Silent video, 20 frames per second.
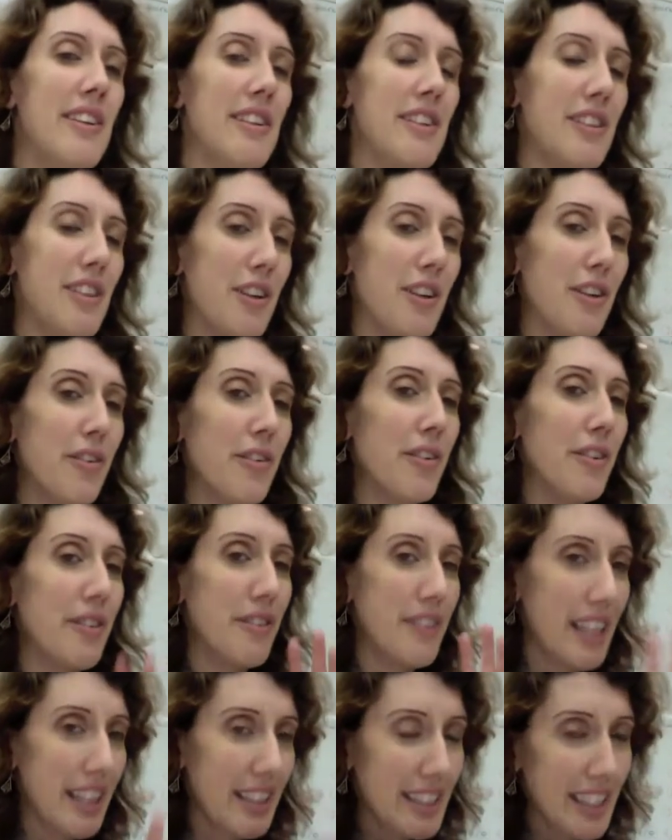So
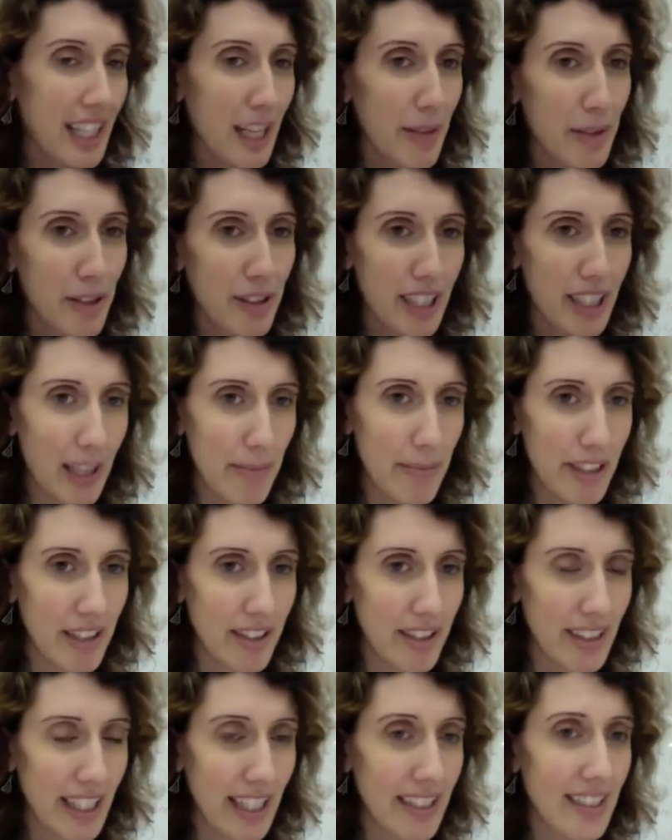next time you type
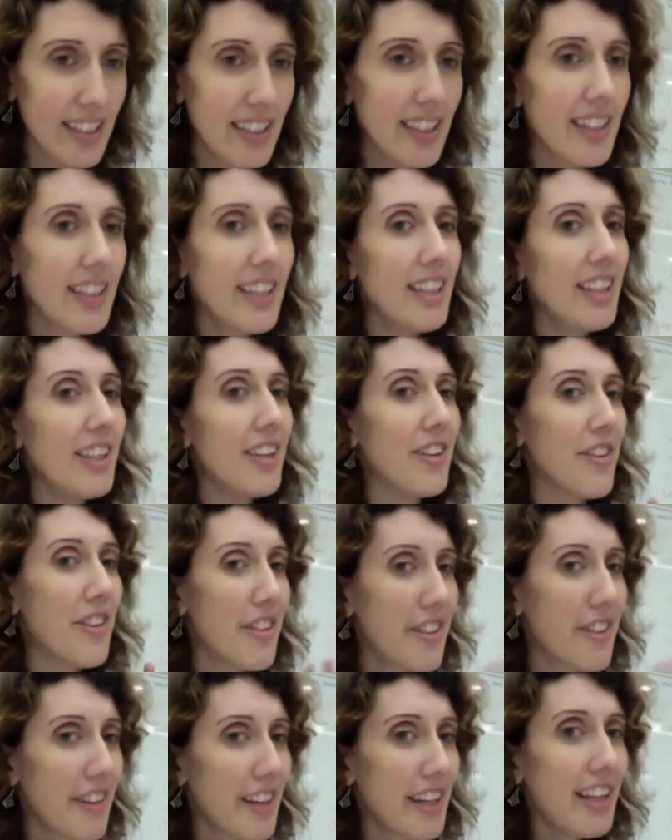internet,
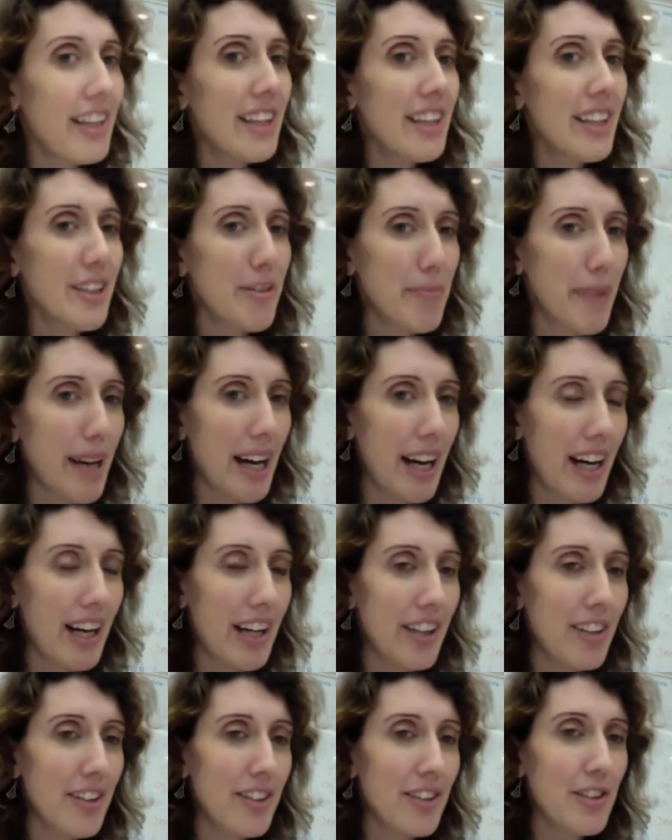think
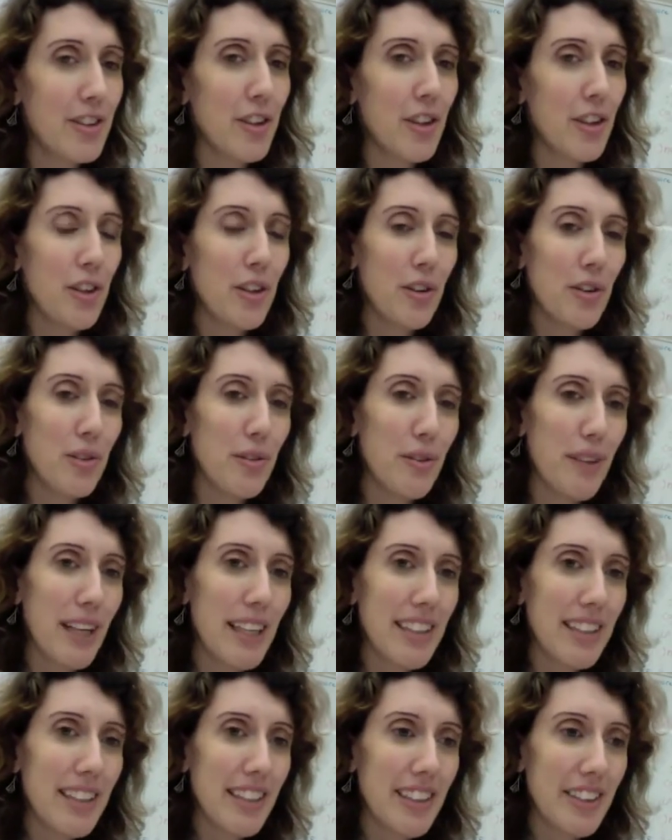about
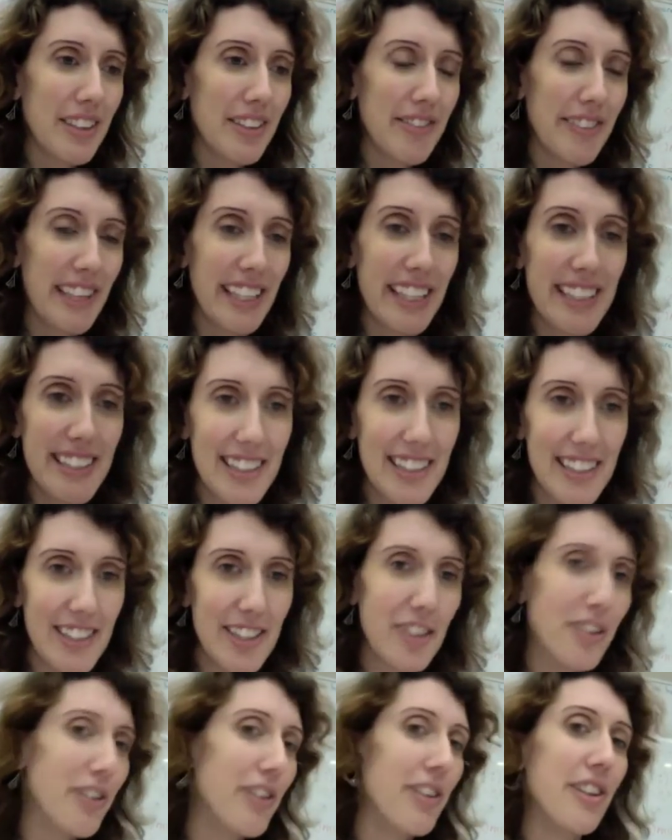what little faces
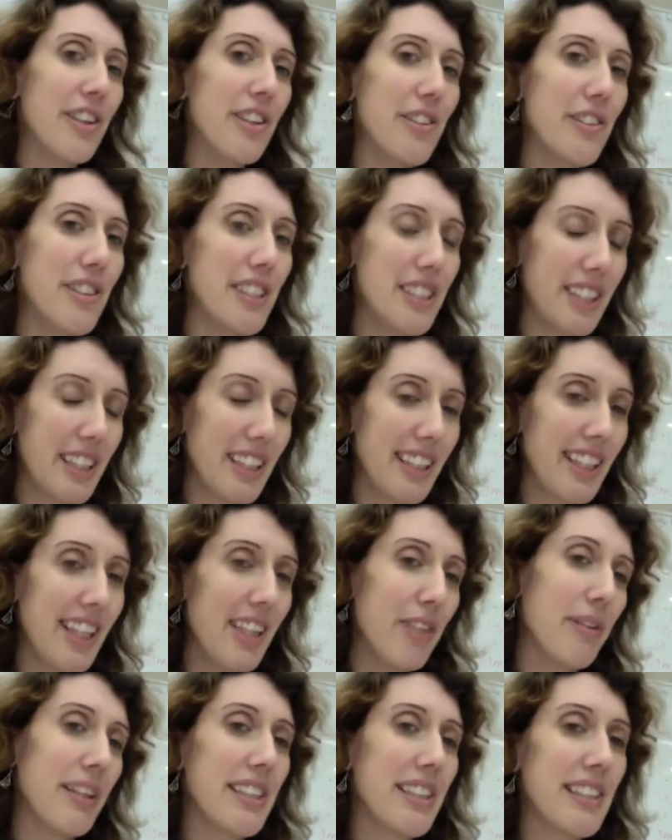you're using
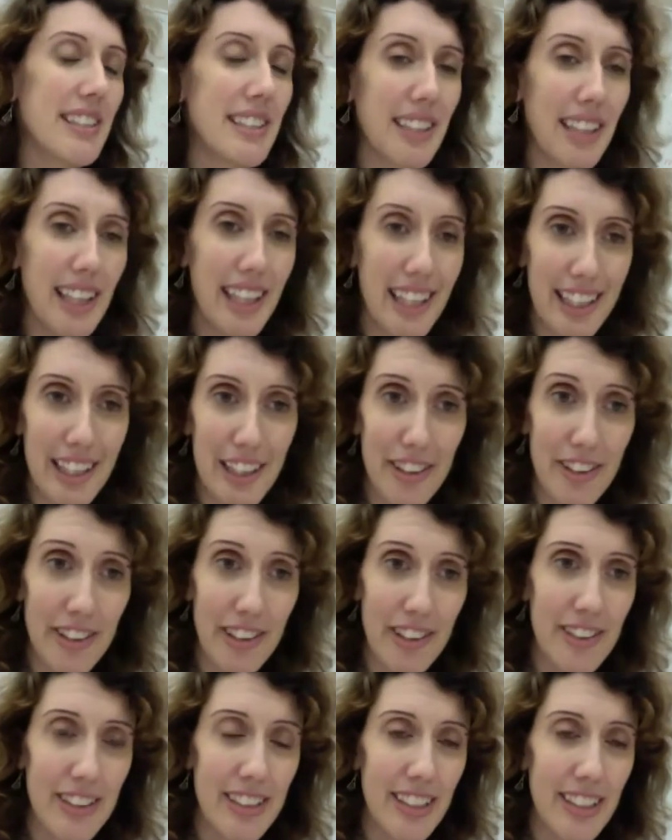and what slang you're
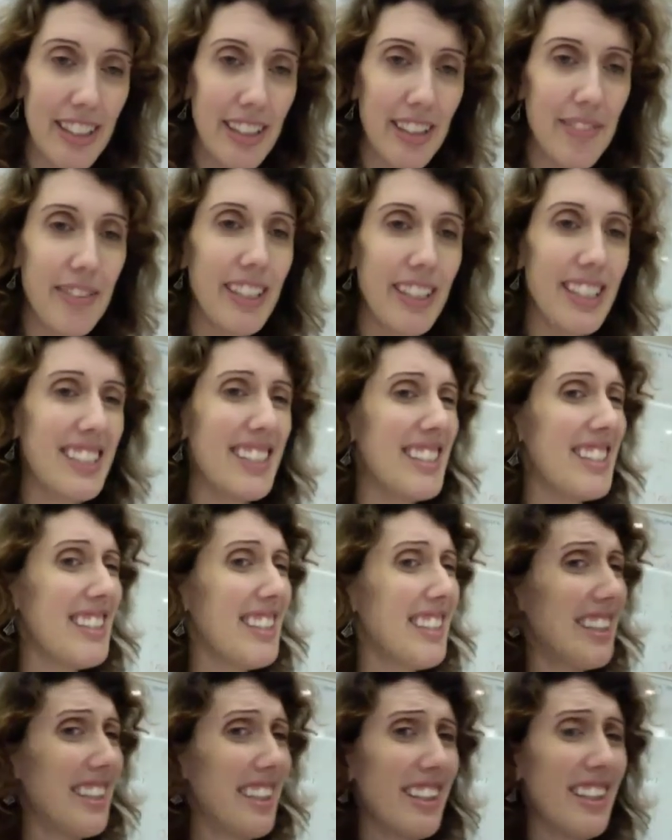using. Because
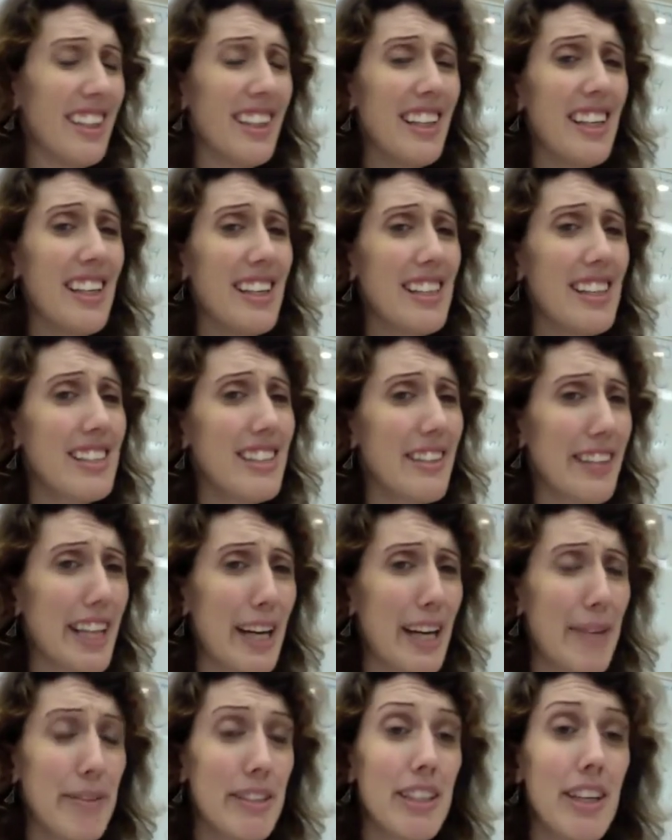still,
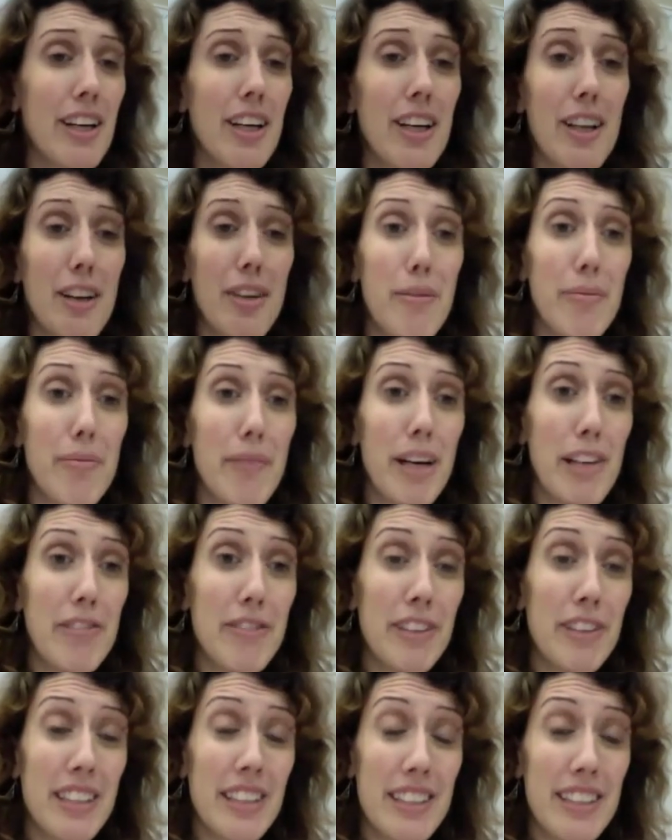sometimes my
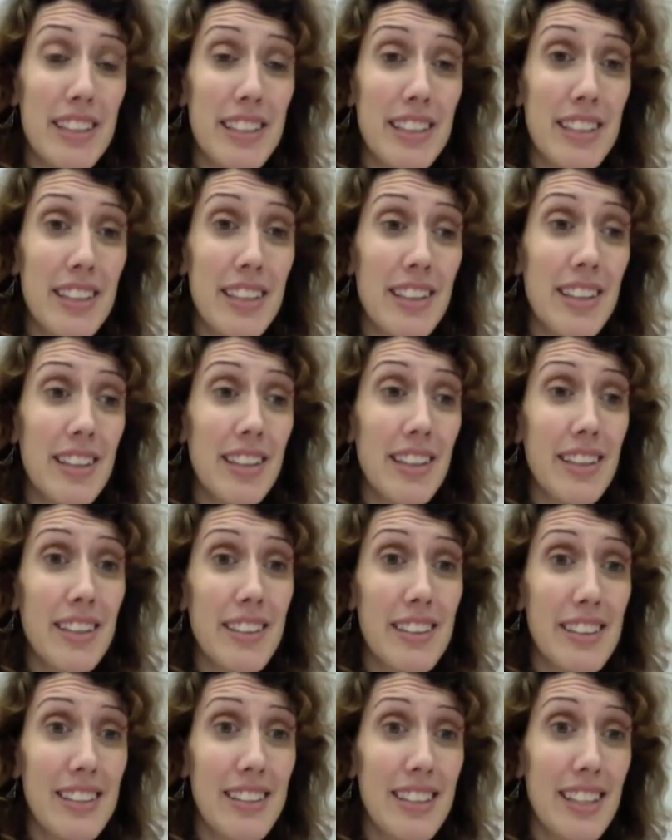friends
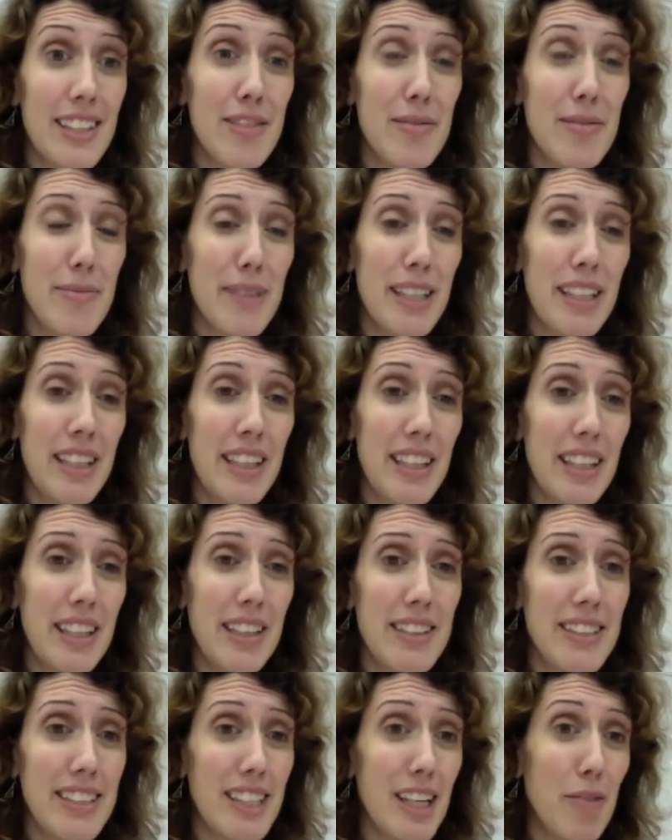send me
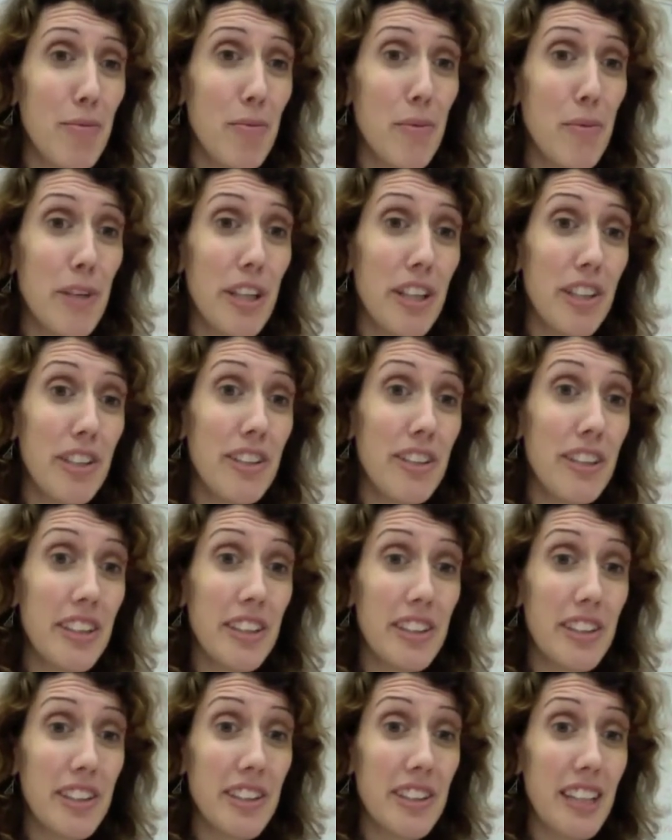some weird
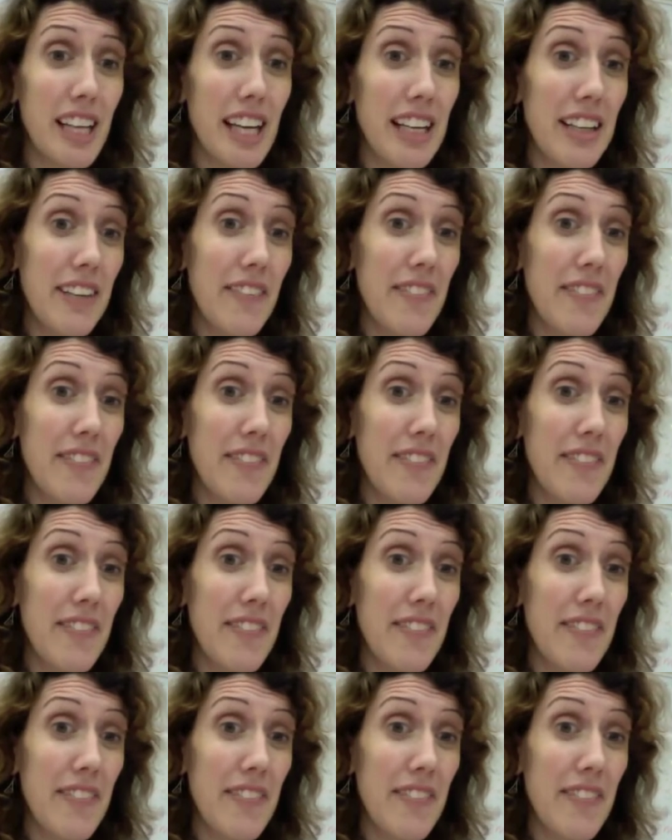little